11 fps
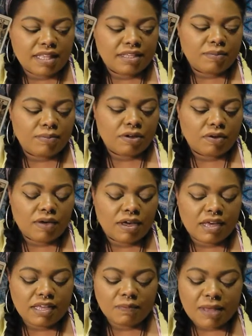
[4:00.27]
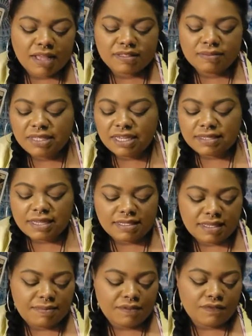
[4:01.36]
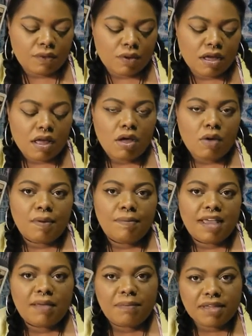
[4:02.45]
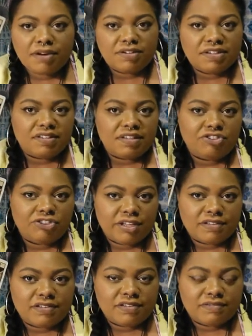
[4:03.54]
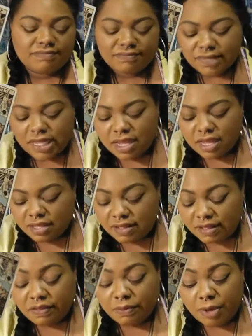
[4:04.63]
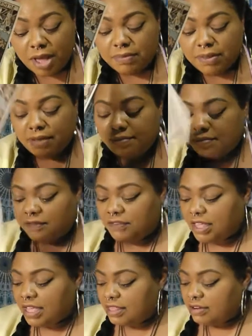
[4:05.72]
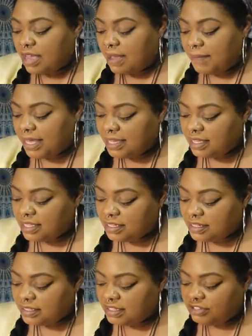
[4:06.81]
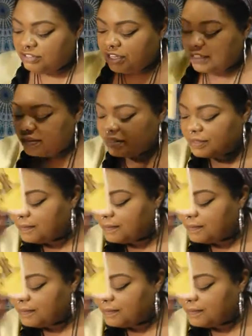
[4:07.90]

Libra, Aquarius, possibly as I said before, will make better decisions. Because that's the problem. I feel like they're not making good decisions